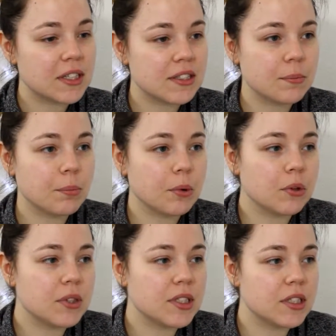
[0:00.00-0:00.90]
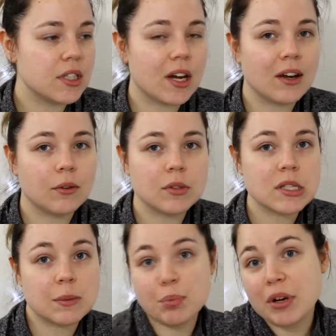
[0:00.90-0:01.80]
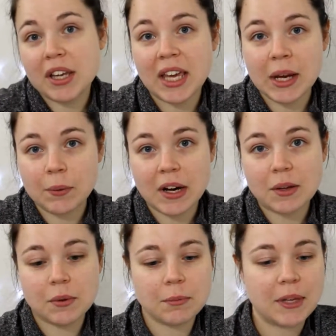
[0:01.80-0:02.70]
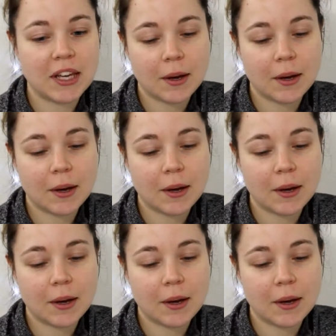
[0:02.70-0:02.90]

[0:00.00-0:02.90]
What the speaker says: simple sit down spring get ready with me.